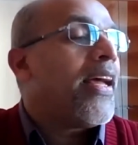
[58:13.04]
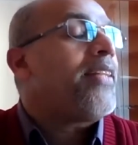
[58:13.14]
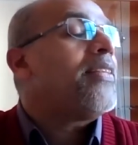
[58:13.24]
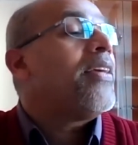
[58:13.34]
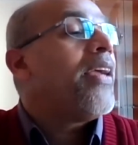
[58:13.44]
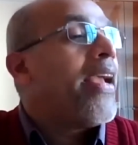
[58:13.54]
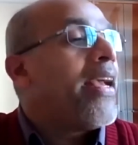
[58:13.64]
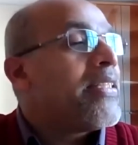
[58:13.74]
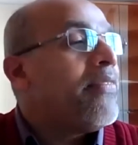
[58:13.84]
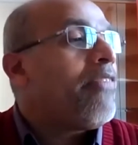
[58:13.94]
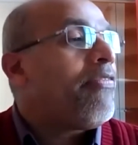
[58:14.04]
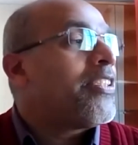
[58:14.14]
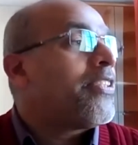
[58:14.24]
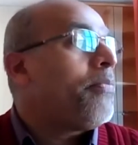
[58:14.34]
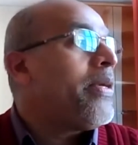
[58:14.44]
that a civil
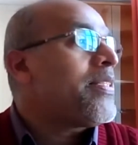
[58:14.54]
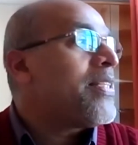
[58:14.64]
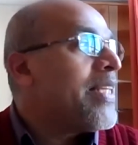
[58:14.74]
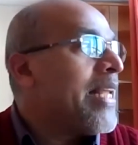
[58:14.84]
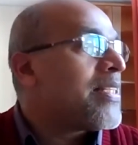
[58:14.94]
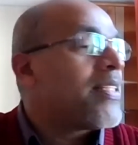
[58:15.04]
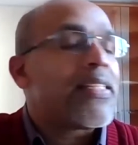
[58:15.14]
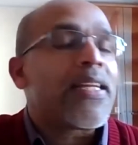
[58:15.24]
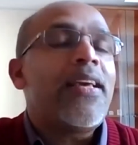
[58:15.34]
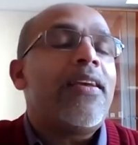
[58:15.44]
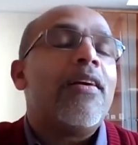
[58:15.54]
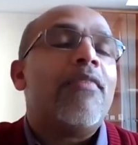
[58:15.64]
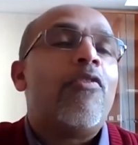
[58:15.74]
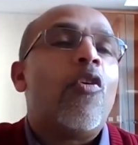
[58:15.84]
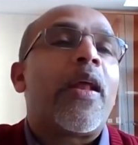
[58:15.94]
friendship is necessary
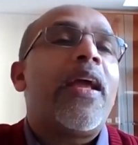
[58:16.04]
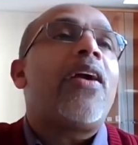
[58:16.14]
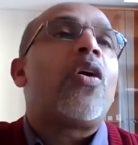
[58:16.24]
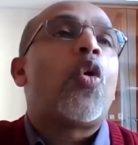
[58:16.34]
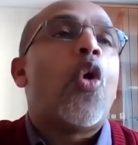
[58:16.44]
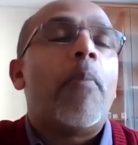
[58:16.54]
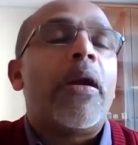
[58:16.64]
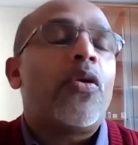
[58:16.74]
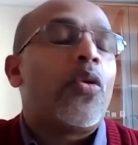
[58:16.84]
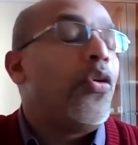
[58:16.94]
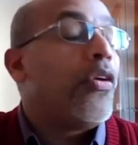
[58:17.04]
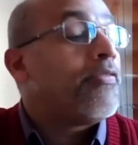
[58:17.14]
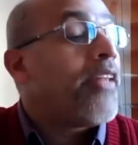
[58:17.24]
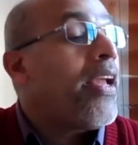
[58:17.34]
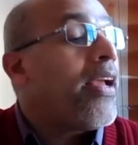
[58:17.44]
for a common good
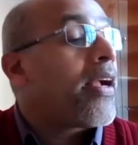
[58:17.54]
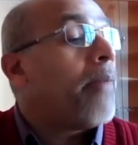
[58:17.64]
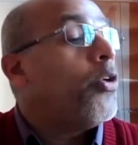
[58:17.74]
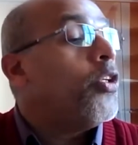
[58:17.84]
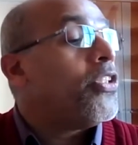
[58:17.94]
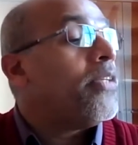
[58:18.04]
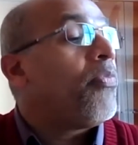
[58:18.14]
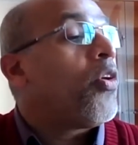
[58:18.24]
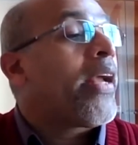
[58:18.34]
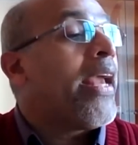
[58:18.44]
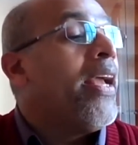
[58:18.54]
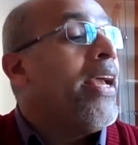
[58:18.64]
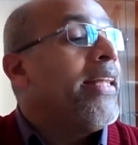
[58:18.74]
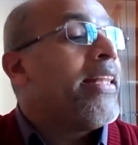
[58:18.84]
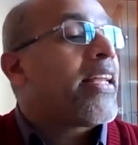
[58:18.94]
of the community. Okay,
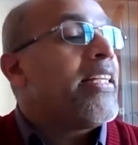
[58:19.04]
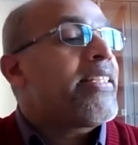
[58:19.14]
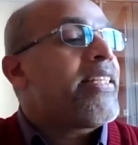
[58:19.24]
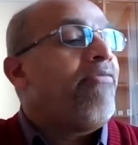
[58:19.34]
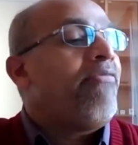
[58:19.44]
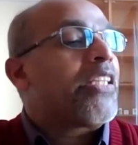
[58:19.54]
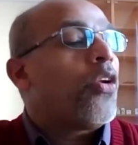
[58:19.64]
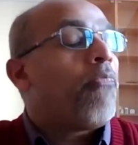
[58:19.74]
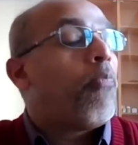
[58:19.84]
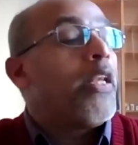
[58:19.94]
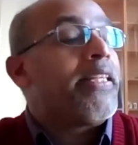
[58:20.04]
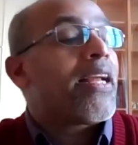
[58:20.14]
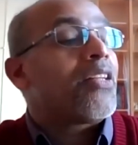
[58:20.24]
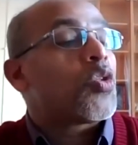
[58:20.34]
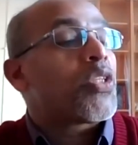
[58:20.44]
the Christian vision of
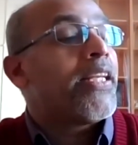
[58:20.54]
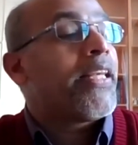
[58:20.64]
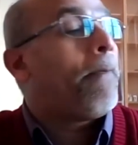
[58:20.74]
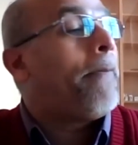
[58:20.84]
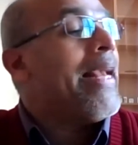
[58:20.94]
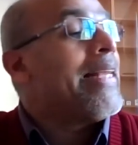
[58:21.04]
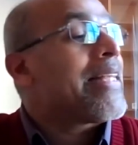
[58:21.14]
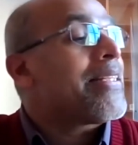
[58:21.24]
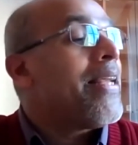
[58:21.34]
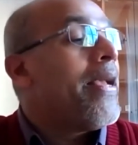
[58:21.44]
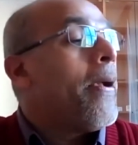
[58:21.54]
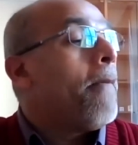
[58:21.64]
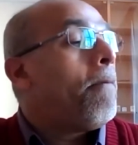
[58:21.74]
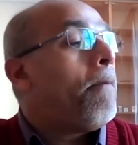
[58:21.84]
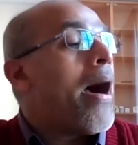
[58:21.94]
political society places
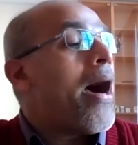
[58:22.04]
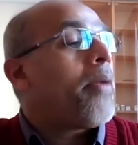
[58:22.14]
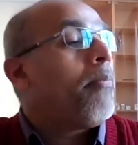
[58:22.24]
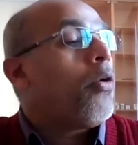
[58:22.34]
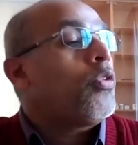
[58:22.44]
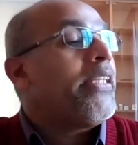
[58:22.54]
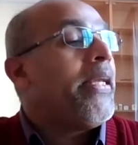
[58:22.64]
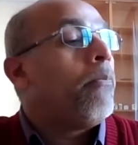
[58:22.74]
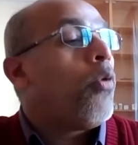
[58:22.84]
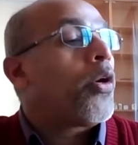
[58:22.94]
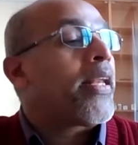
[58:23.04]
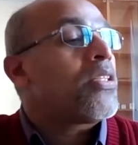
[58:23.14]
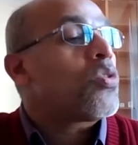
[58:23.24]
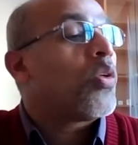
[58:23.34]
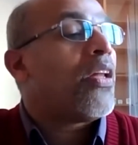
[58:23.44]
paramount
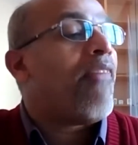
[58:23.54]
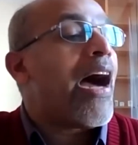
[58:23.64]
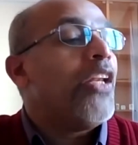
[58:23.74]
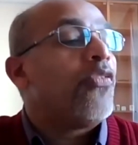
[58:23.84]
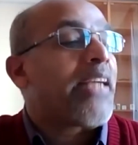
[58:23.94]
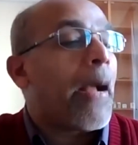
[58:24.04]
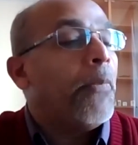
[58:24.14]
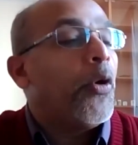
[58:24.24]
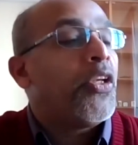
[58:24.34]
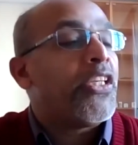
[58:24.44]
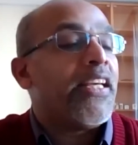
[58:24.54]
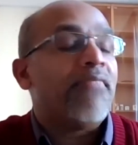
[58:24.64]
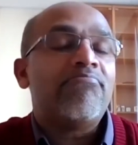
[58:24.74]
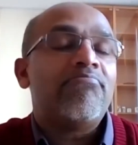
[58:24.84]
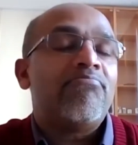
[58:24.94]
importance on the value of community.